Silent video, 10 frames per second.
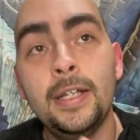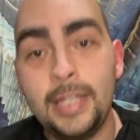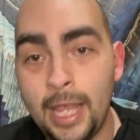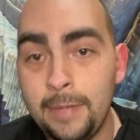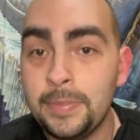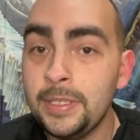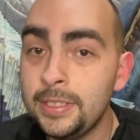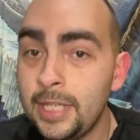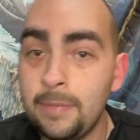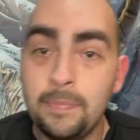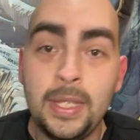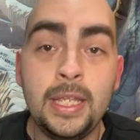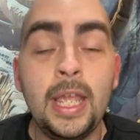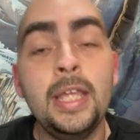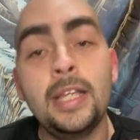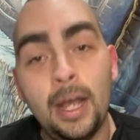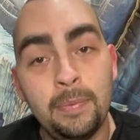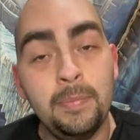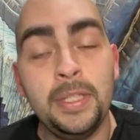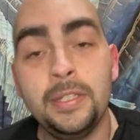Games sent me a
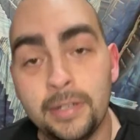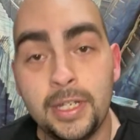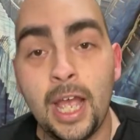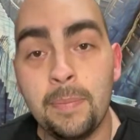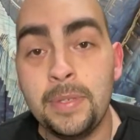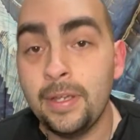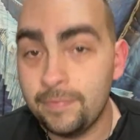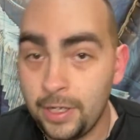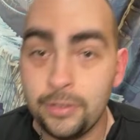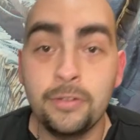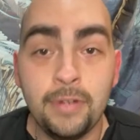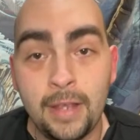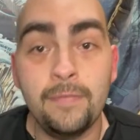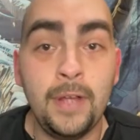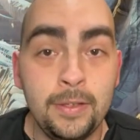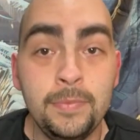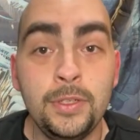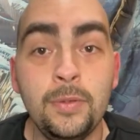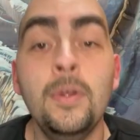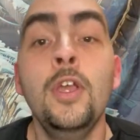complimentary copy of Dungeon Craft Volume
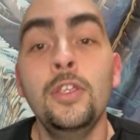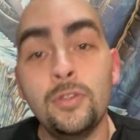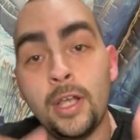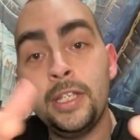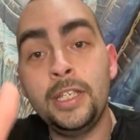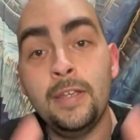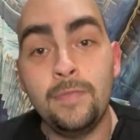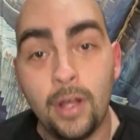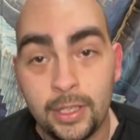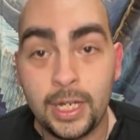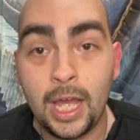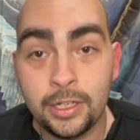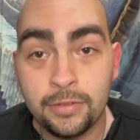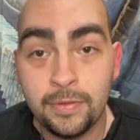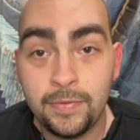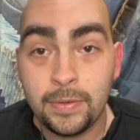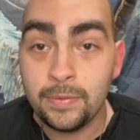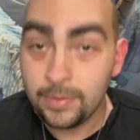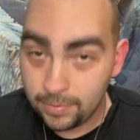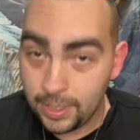2 so I can give y'all an honest review,
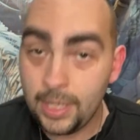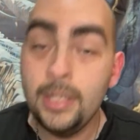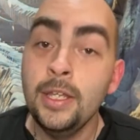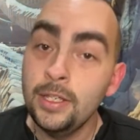okay?